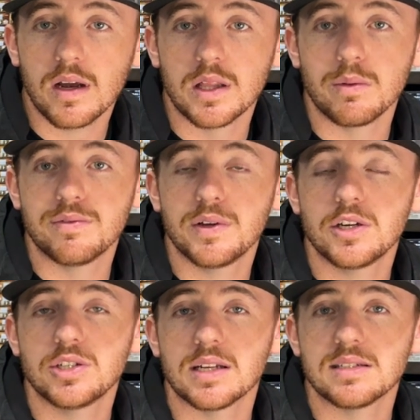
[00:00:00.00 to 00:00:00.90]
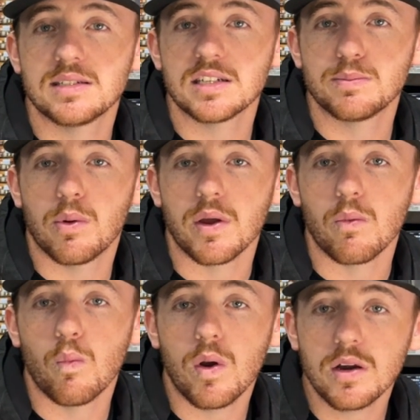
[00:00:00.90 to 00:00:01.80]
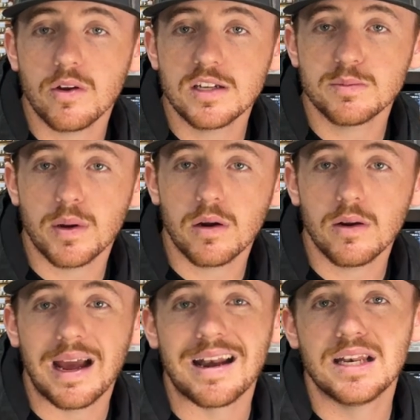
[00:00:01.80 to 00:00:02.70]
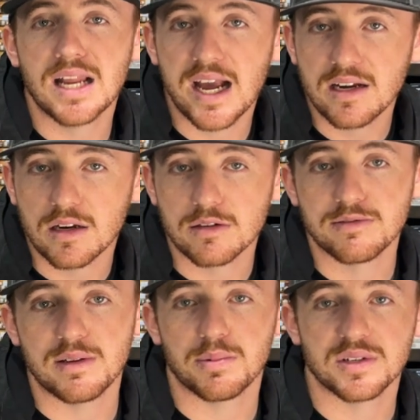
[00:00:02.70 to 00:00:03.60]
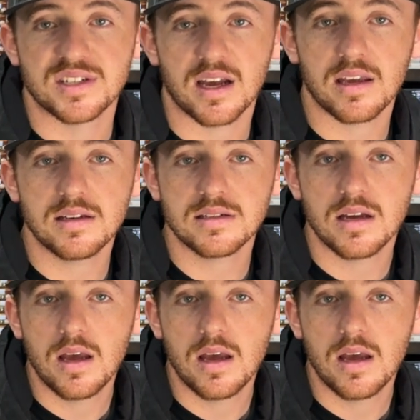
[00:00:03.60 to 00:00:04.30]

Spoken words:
and then we finished at 6.1 grains of powder at 900 feet per second.